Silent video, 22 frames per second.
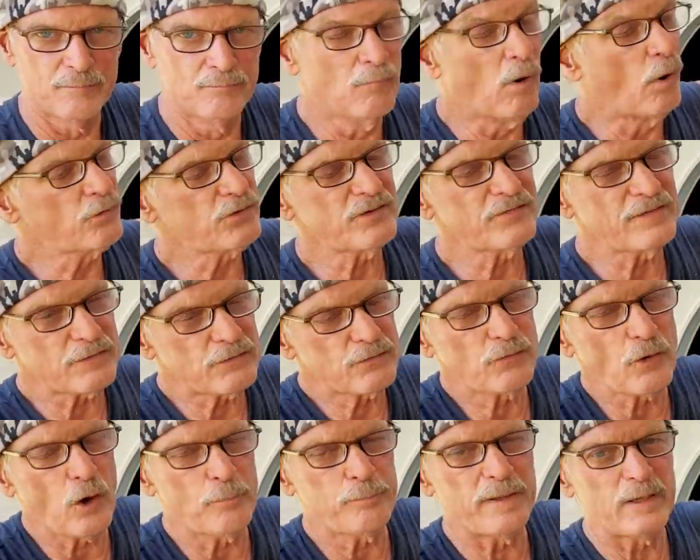Most of it's
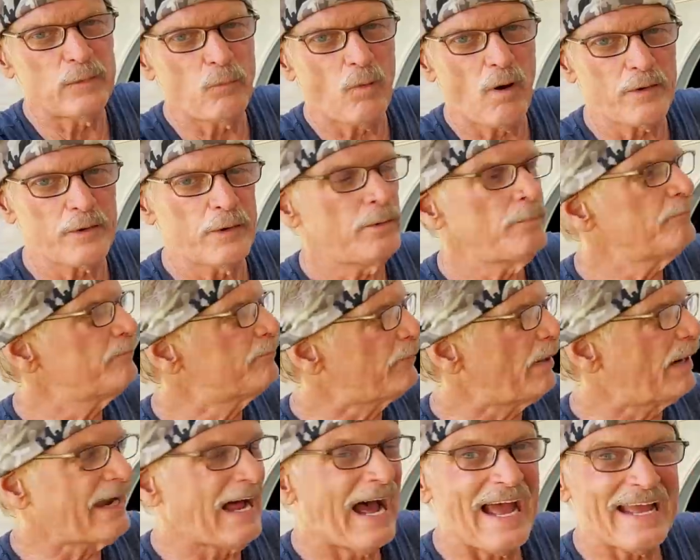soapy water,
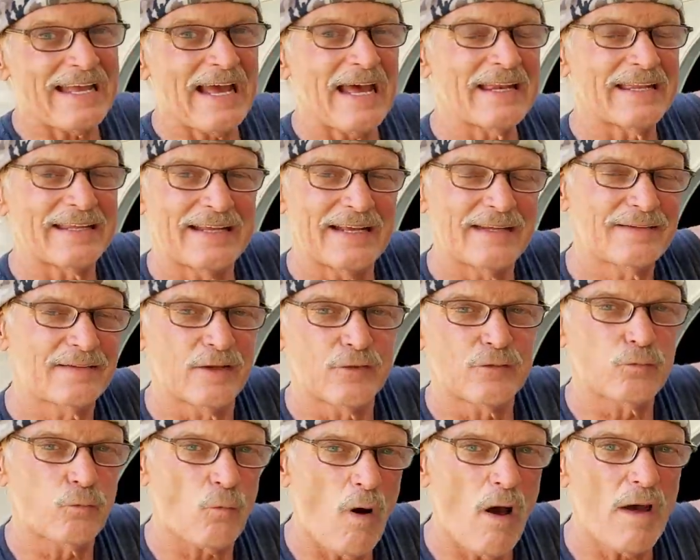but I got to get
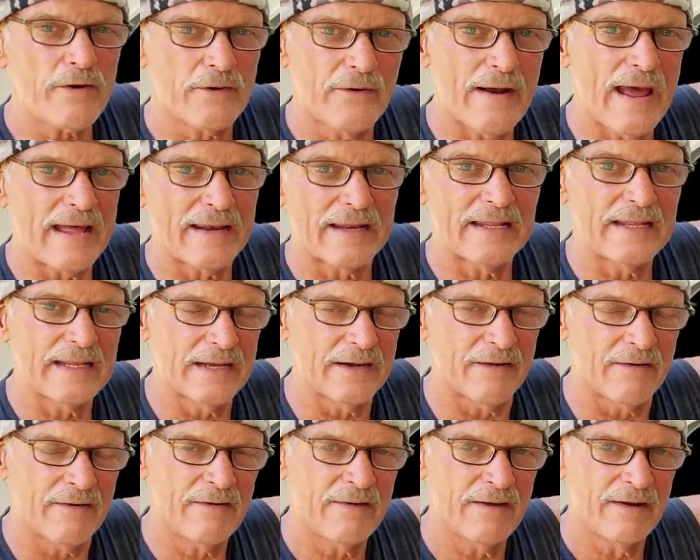this water out of
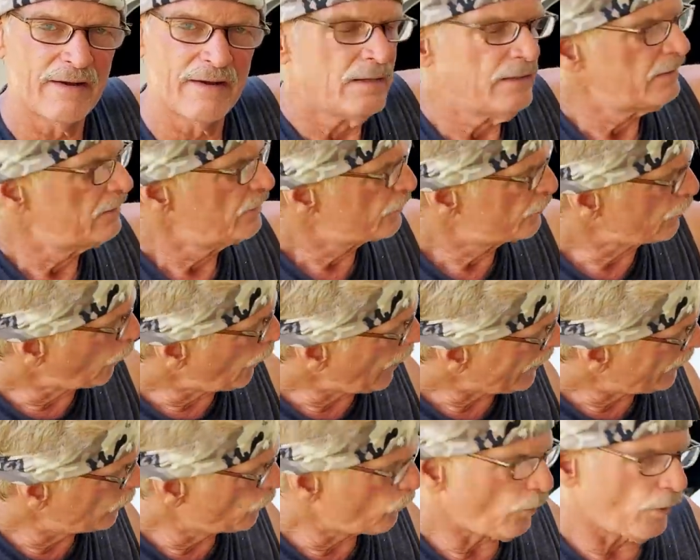here so I
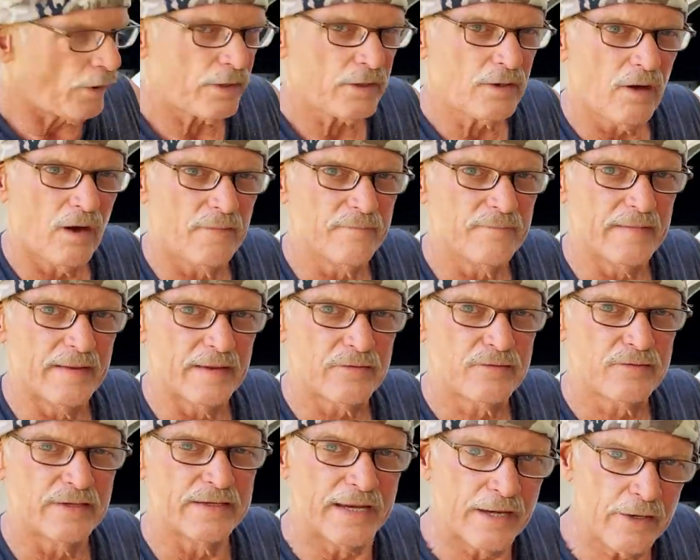can work on
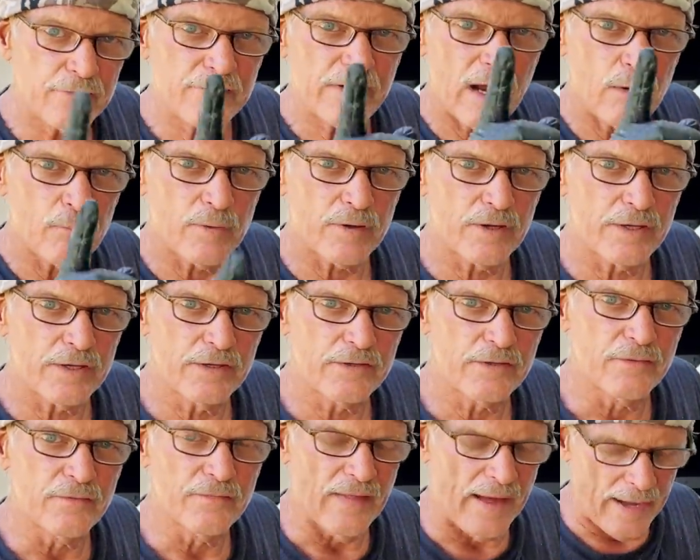this. And here's how we're going to
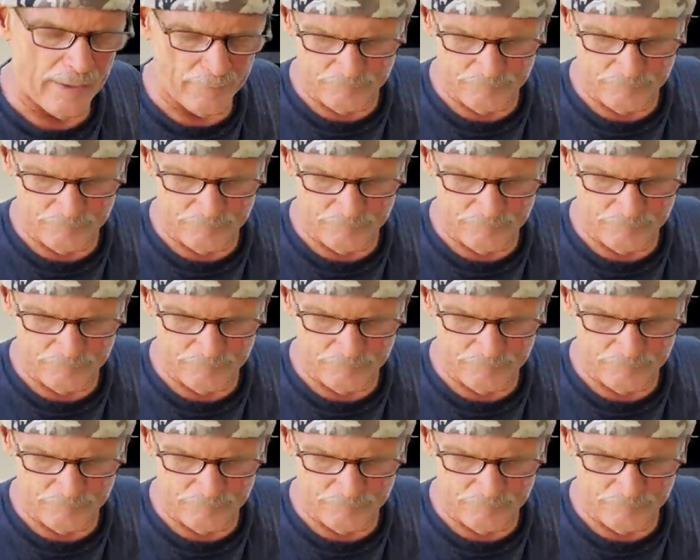do that.